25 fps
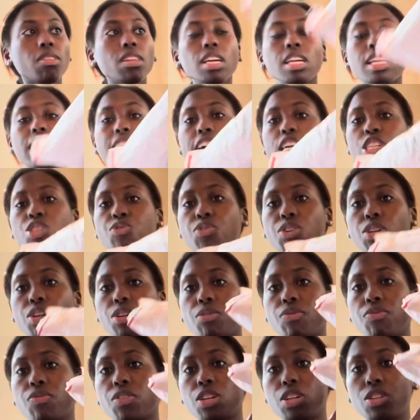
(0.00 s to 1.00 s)
Nashville
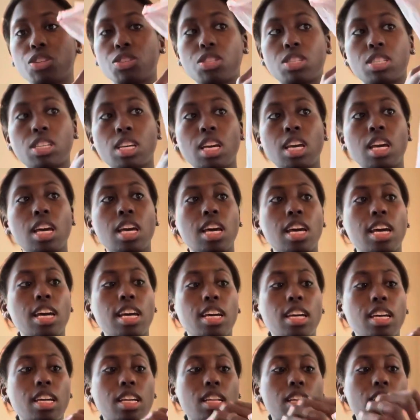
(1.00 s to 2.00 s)
first.
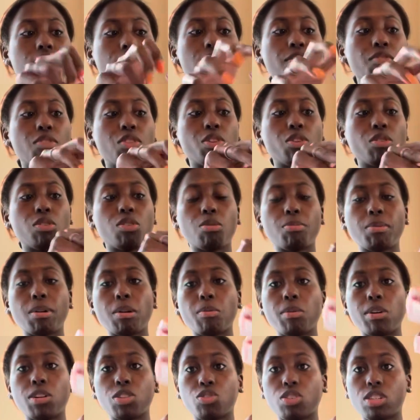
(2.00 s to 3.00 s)
And if you don't know about
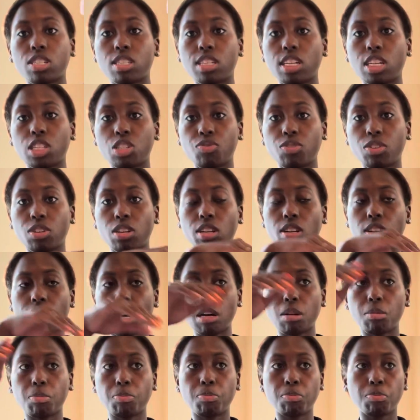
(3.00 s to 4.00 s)
Well Dressed Nashville,
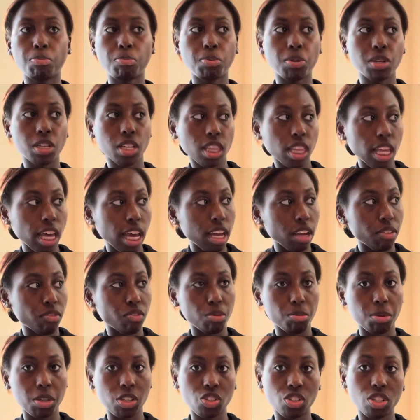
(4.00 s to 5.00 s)
I'll put that
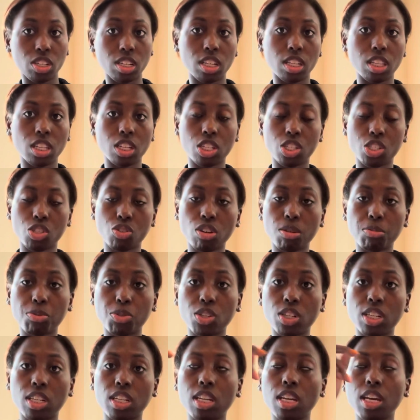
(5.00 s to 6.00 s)
information in the
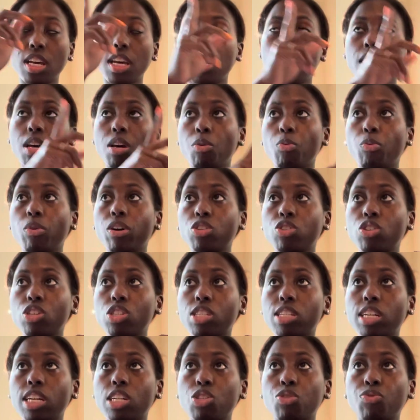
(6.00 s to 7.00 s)
description. Well Dressed
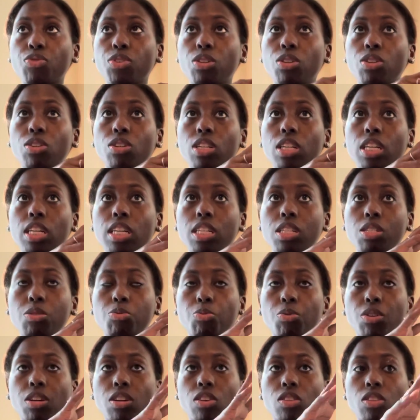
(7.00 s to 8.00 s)
Nashville is
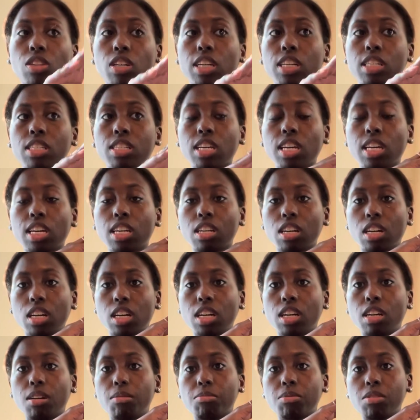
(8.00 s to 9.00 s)
where they take
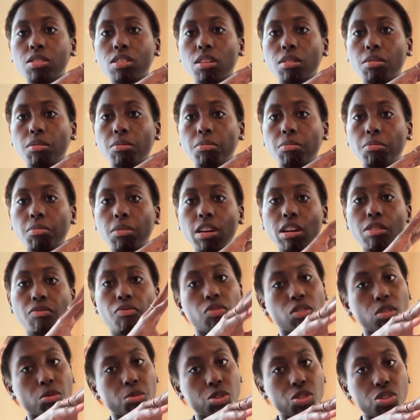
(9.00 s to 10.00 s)
um, some
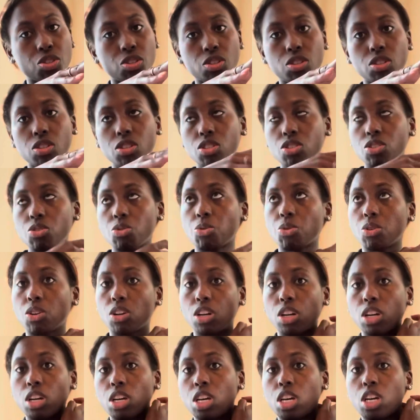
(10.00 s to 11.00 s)
influencers or
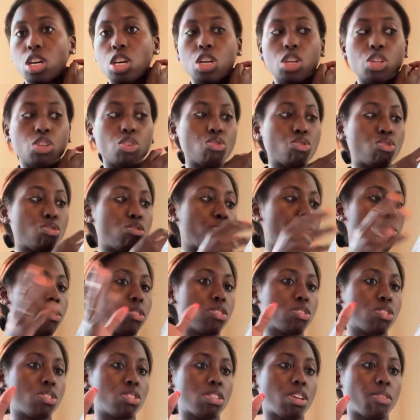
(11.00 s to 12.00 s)

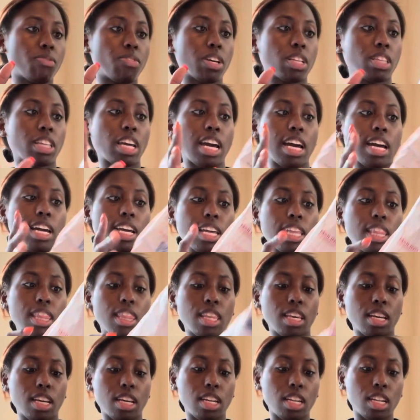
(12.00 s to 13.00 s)
YouTubers and stuff like that, and
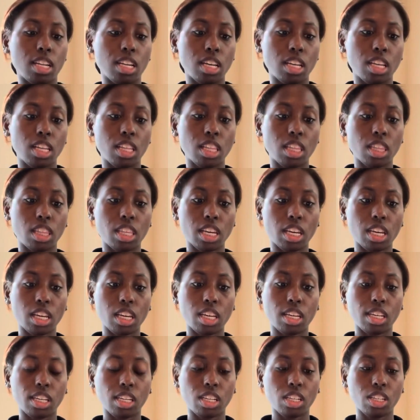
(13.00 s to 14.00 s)
then
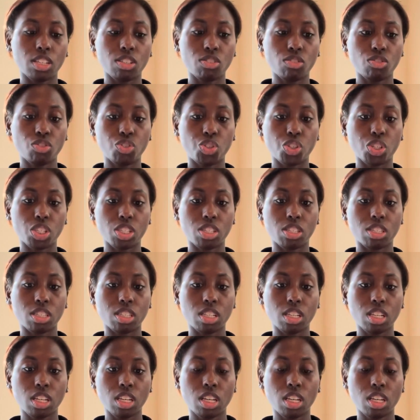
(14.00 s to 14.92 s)
they just